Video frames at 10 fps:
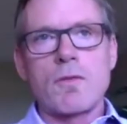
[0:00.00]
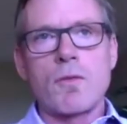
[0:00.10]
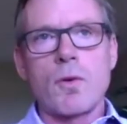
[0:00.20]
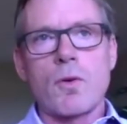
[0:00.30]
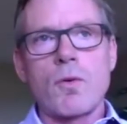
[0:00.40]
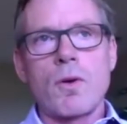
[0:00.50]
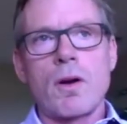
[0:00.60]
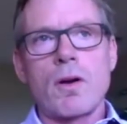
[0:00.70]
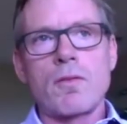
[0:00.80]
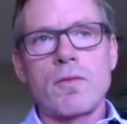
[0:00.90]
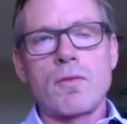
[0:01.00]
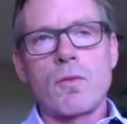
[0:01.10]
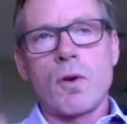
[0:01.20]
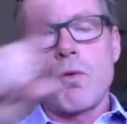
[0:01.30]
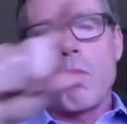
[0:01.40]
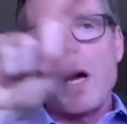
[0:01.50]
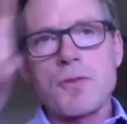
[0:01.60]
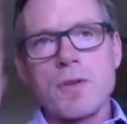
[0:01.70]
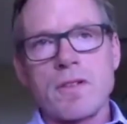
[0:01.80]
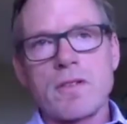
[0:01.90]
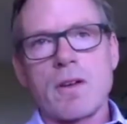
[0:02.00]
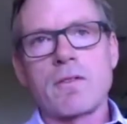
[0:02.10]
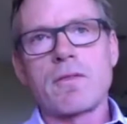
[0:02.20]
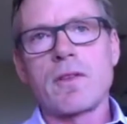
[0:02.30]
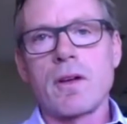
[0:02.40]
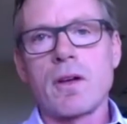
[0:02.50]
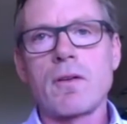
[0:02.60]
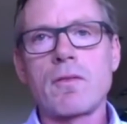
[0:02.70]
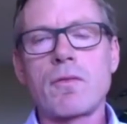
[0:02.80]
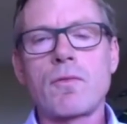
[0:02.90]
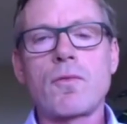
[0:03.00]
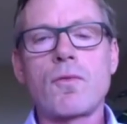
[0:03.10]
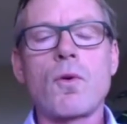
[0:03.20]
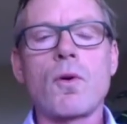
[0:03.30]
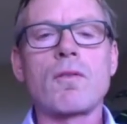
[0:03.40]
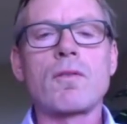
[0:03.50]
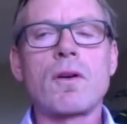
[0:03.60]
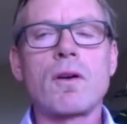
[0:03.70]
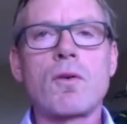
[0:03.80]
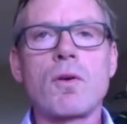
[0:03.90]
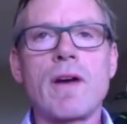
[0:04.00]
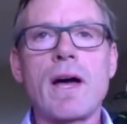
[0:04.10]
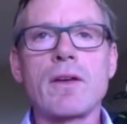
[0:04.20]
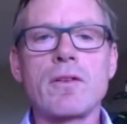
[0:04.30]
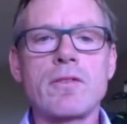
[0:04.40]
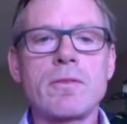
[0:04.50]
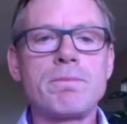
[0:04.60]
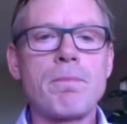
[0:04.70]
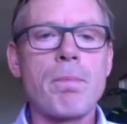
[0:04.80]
four quadrants of the 4 core values.